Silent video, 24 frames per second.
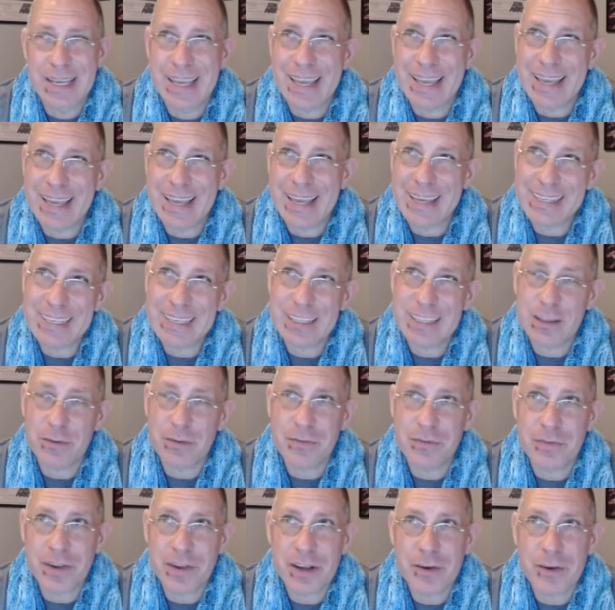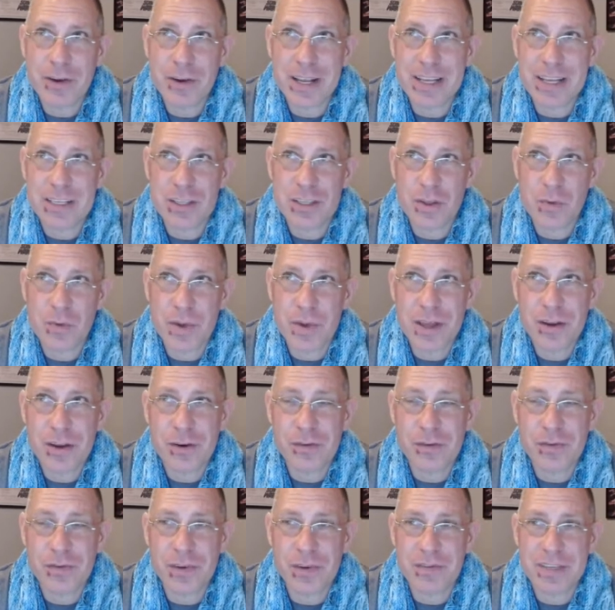Yeah, the fingering is three hundred
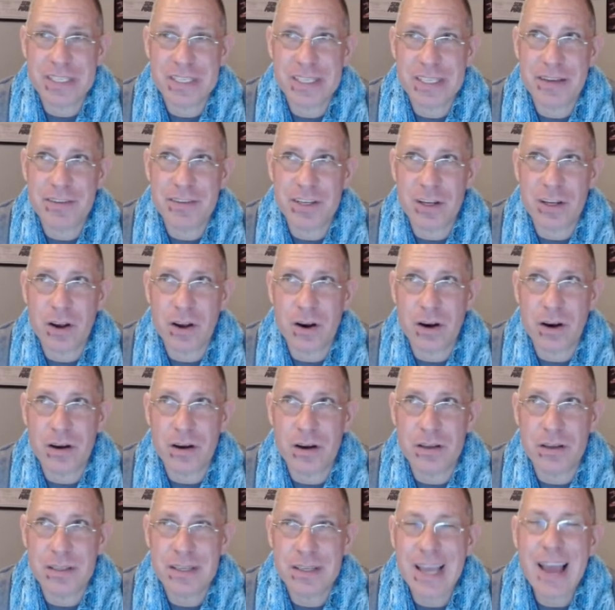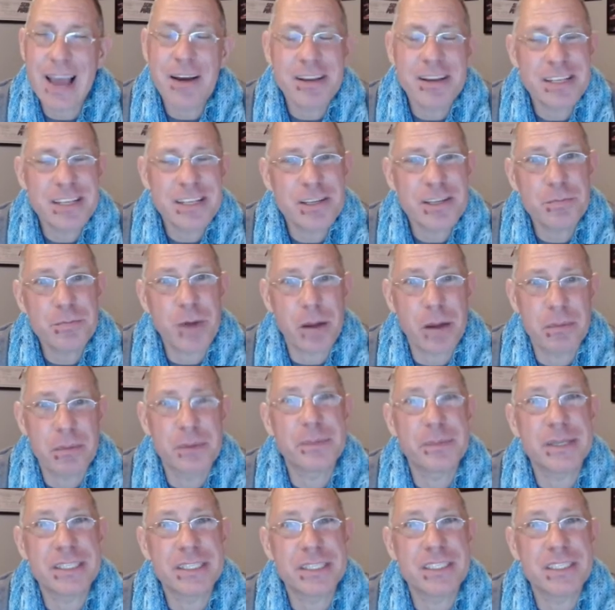fifty-seven yards. Oh, it should probably
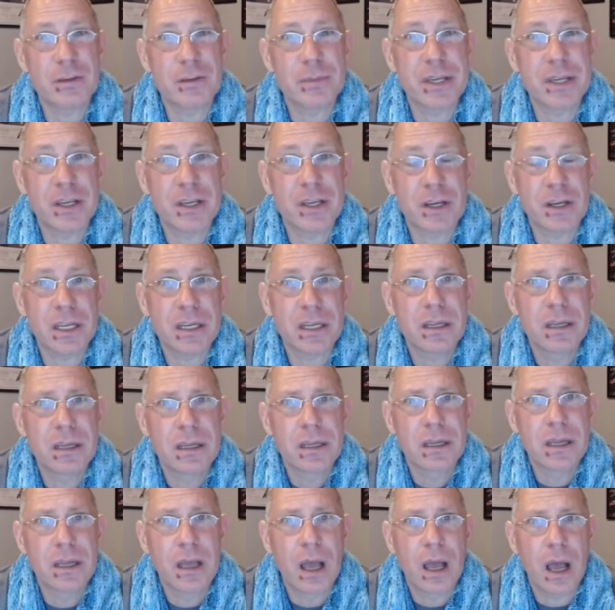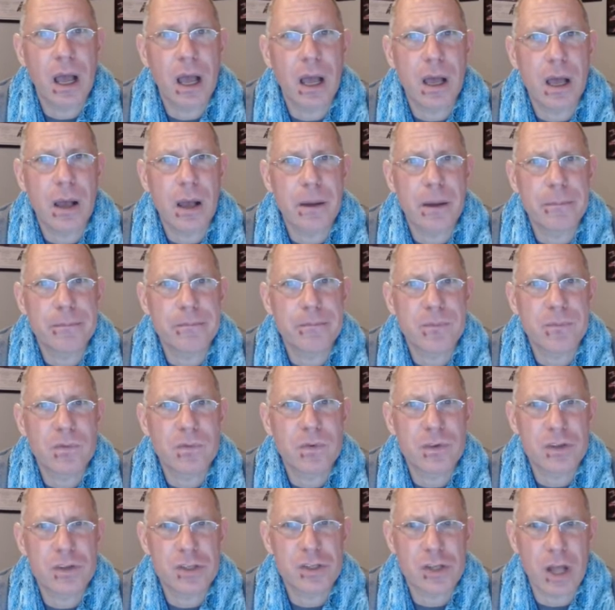still be good um, for
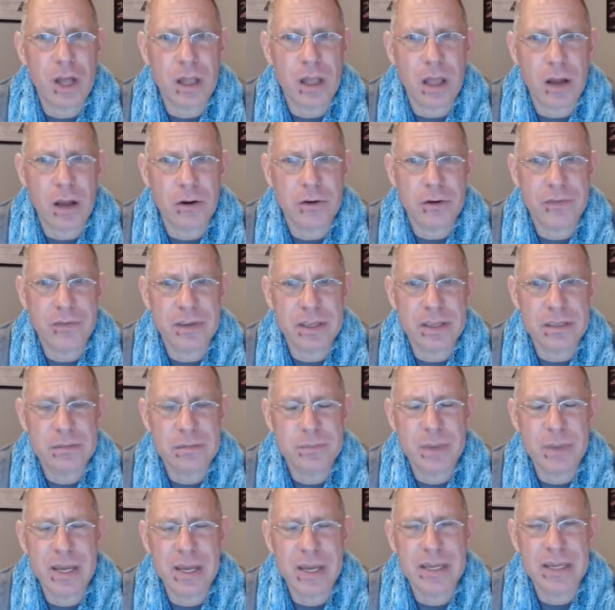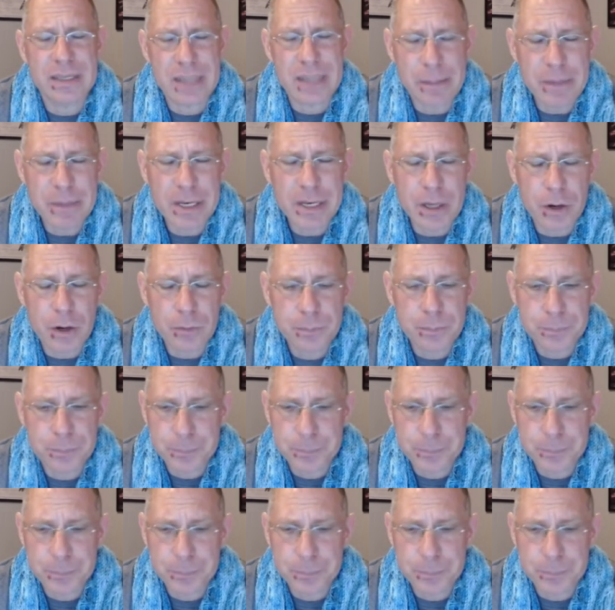the Shawlography. But let me know.